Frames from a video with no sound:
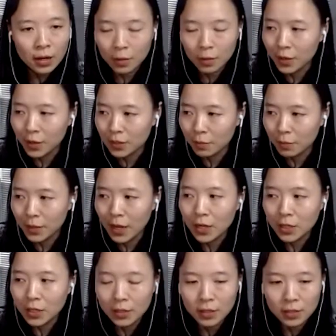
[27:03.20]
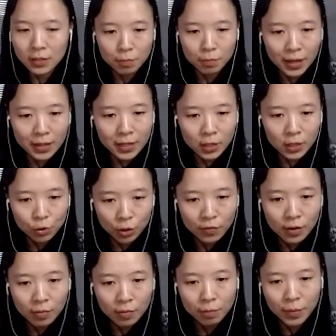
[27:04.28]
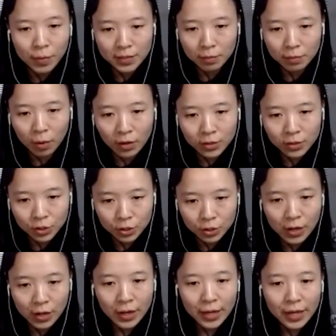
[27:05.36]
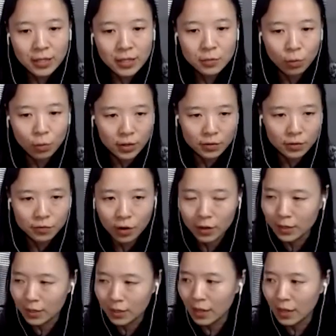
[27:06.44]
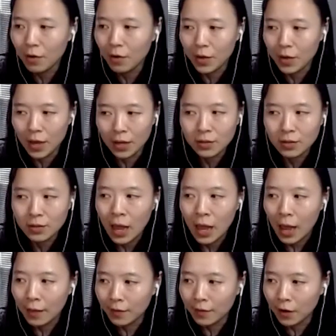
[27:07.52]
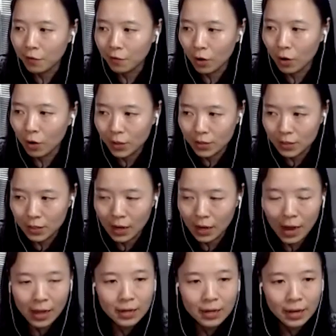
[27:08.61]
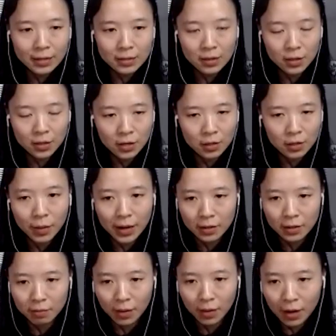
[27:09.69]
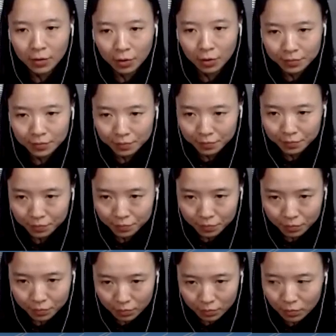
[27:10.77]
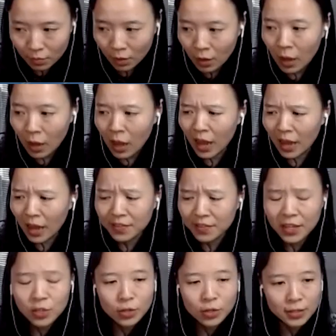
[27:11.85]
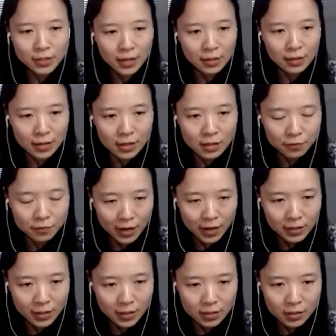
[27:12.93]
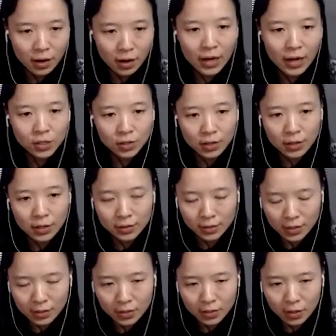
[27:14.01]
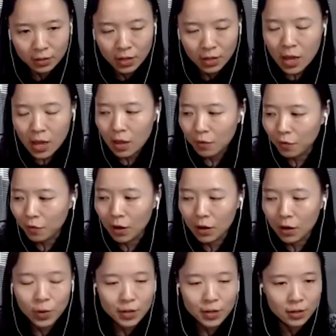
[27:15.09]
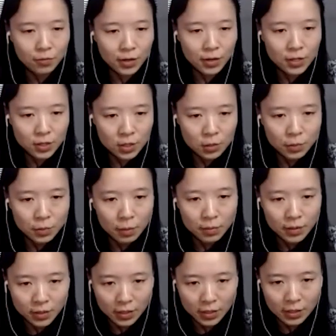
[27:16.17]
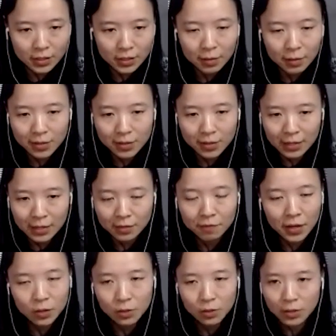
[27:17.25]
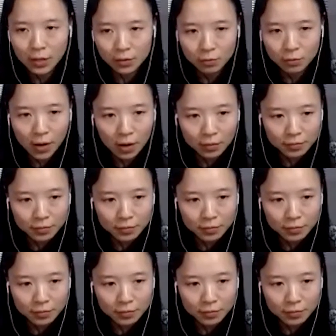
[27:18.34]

the precipitation is mainly driven by the moisture export from these areas. And therefore, we see highlights learned by the model. And interesting, these findings are actually consistent from, with the research published in climate science venues as well.